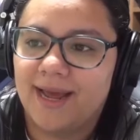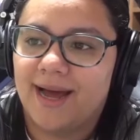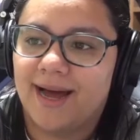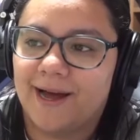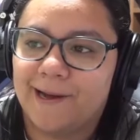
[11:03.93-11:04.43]

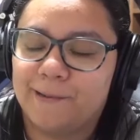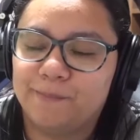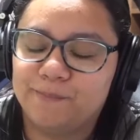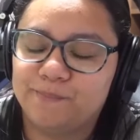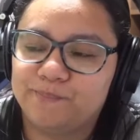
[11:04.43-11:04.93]

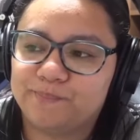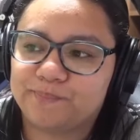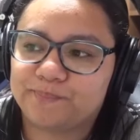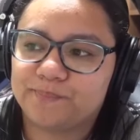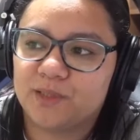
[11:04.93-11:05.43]
So
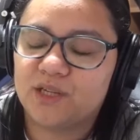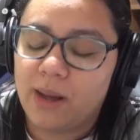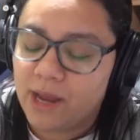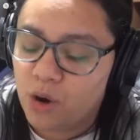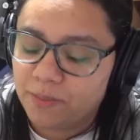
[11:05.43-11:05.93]

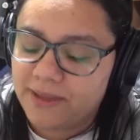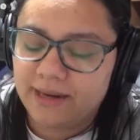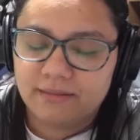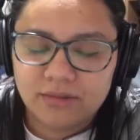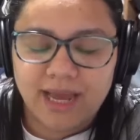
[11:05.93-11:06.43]
I hope
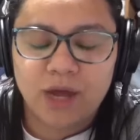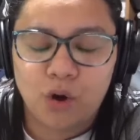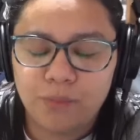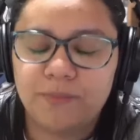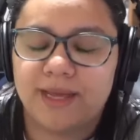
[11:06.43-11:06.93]

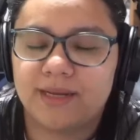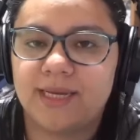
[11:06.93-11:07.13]
that